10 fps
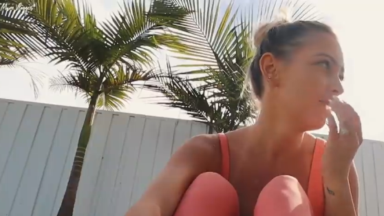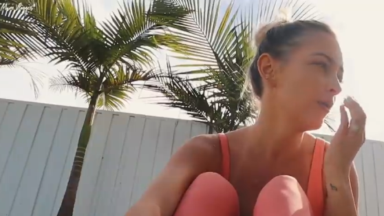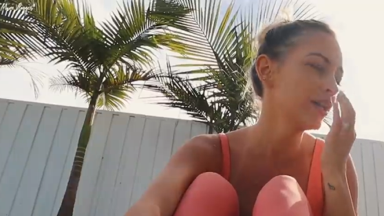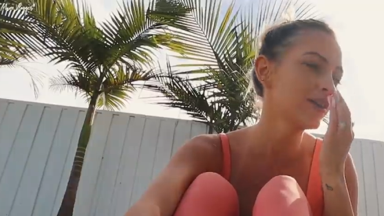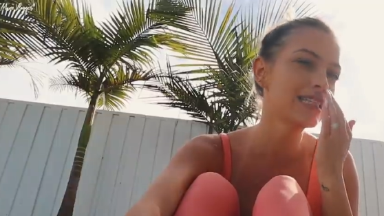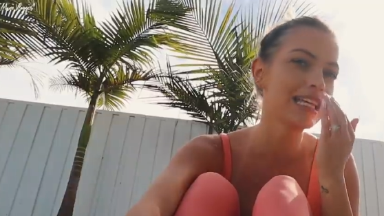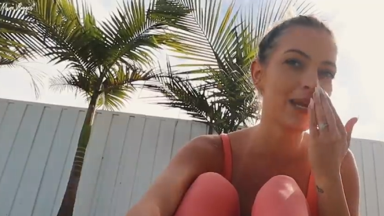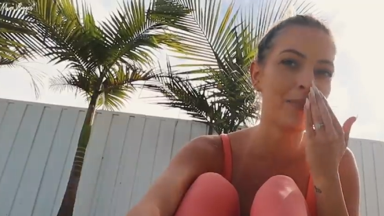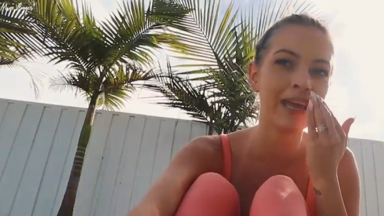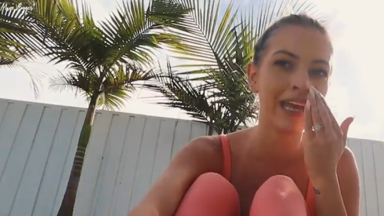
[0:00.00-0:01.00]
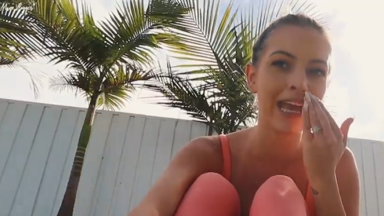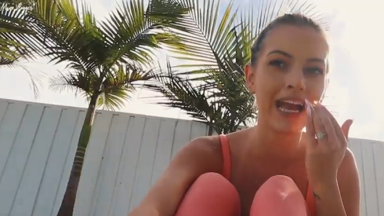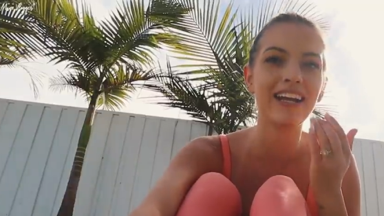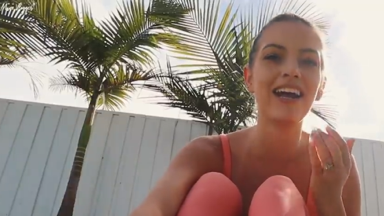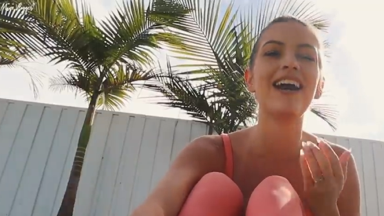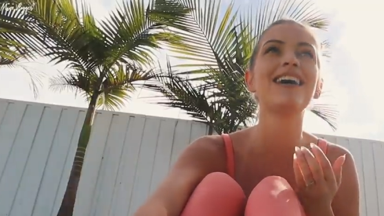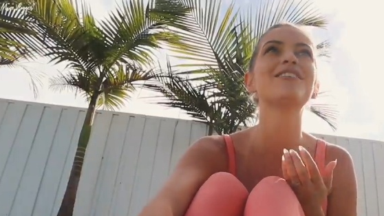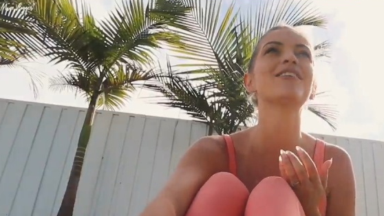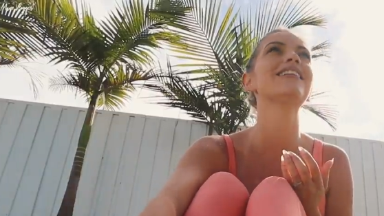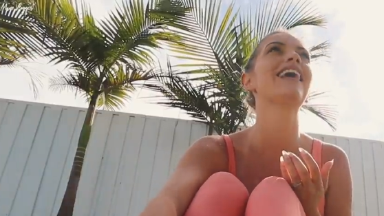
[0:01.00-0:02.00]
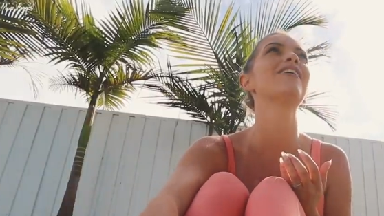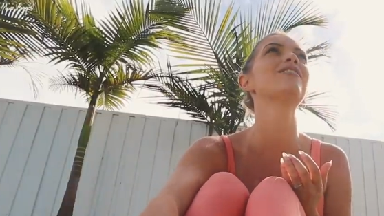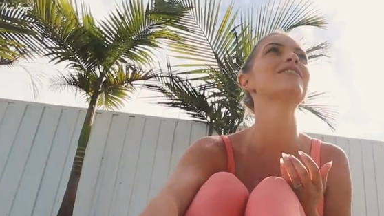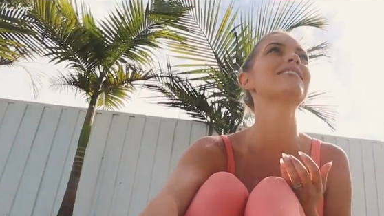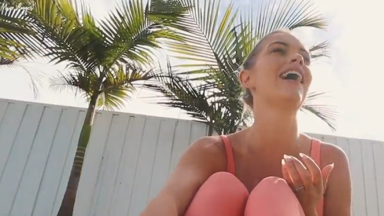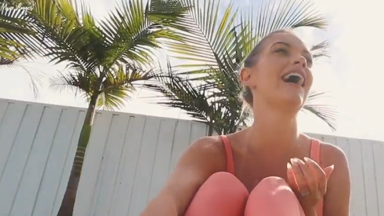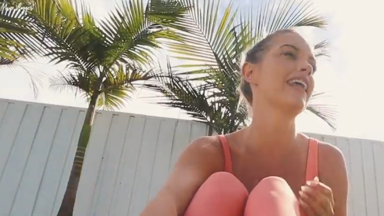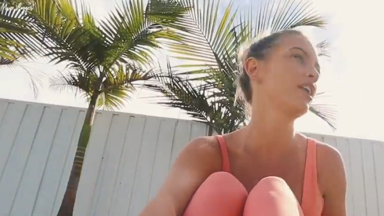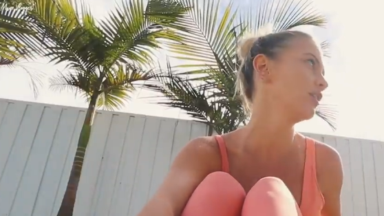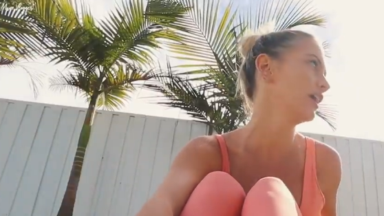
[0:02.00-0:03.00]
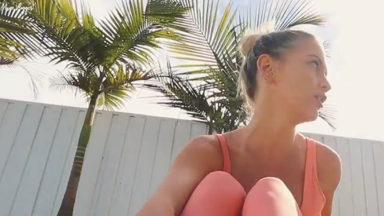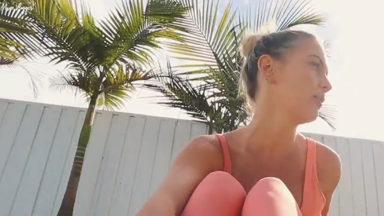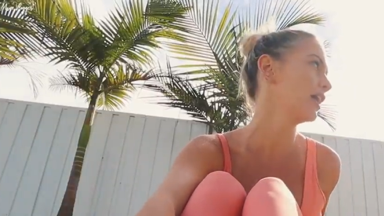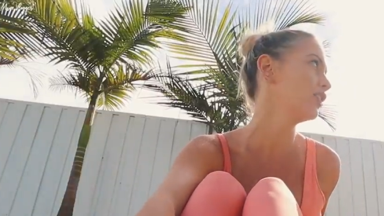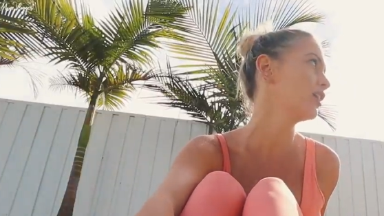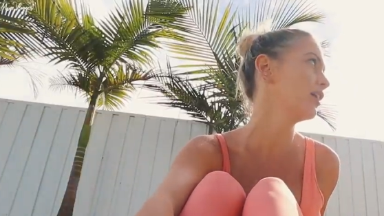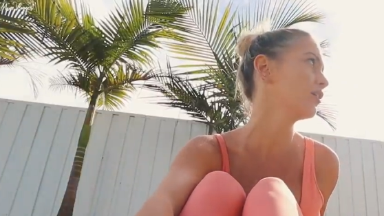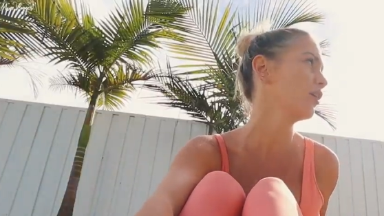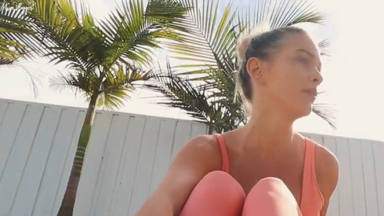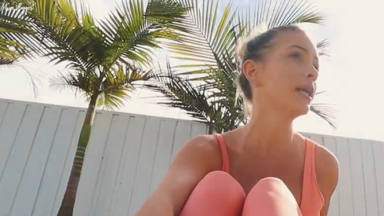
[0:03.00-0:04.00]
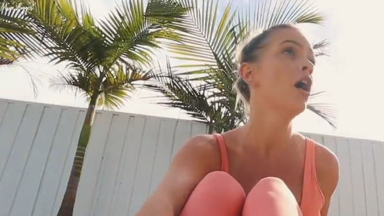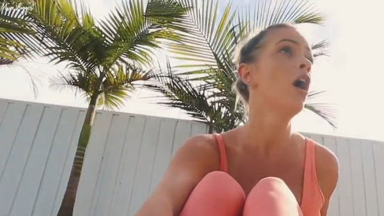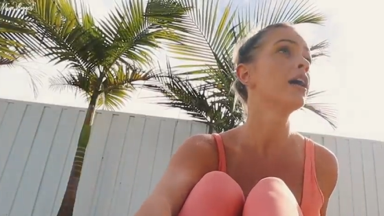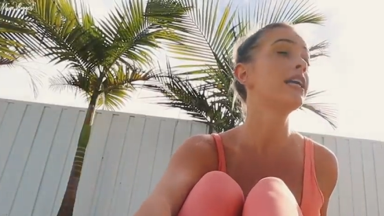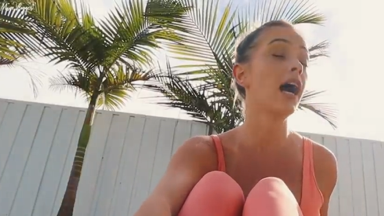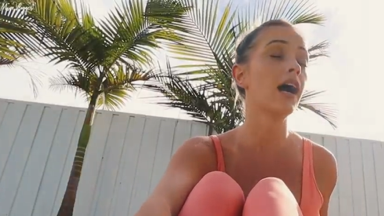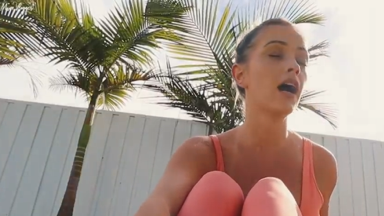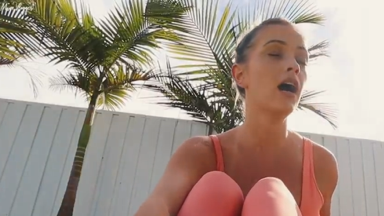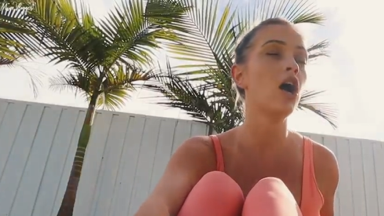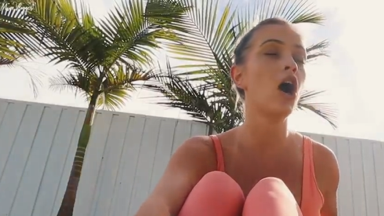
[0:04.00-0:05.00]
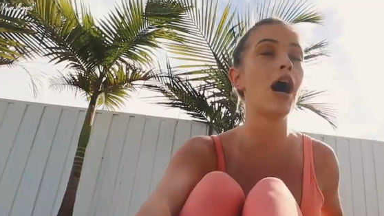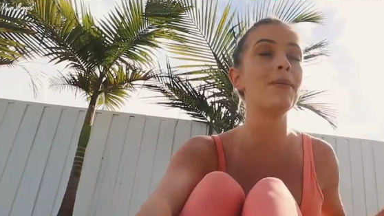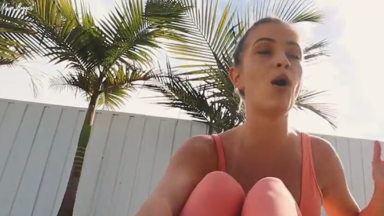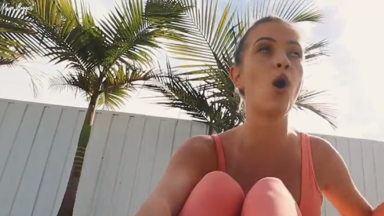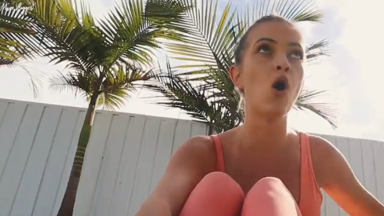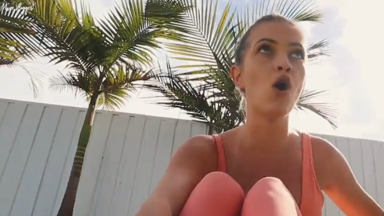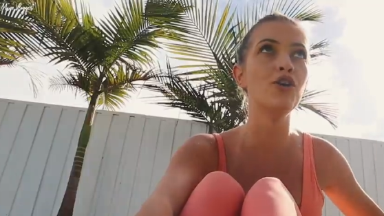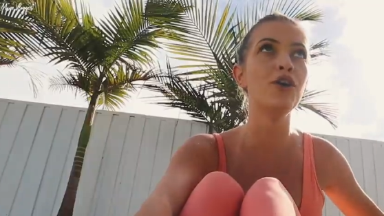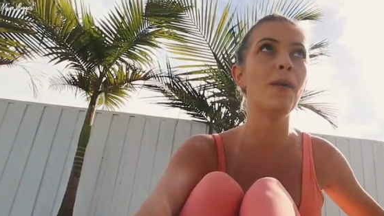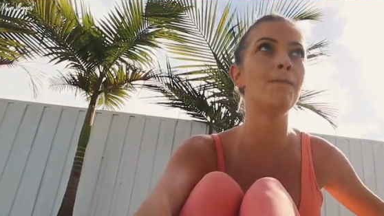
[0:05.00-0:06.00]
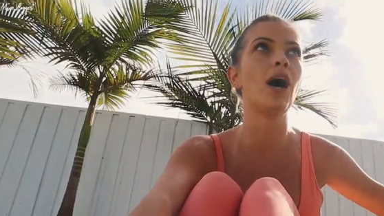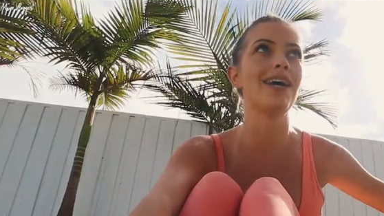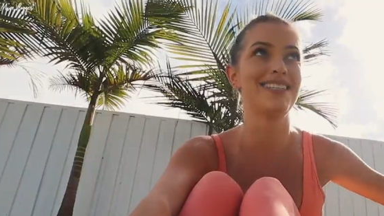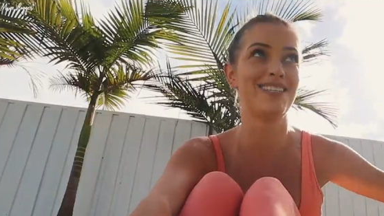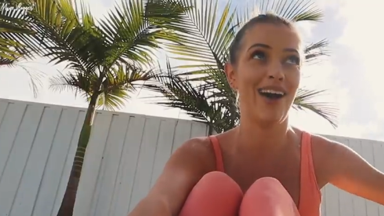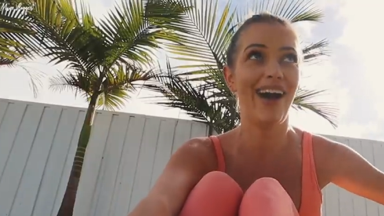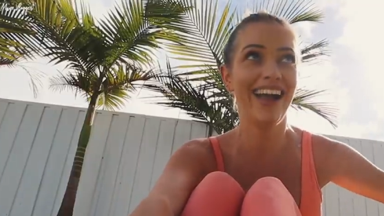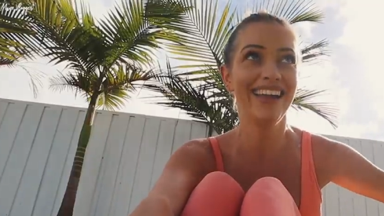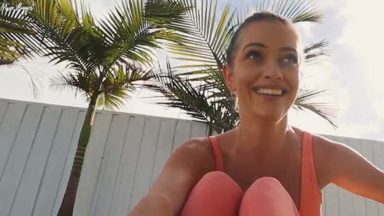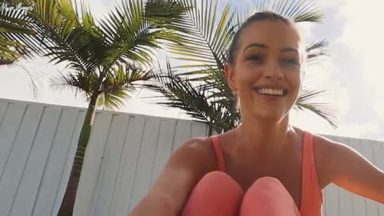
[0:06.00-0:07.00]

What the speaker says: When you're sleeping and I ask you to lay on your side and you're laying on your back, you keep going to me, Keiara, I'm on my side.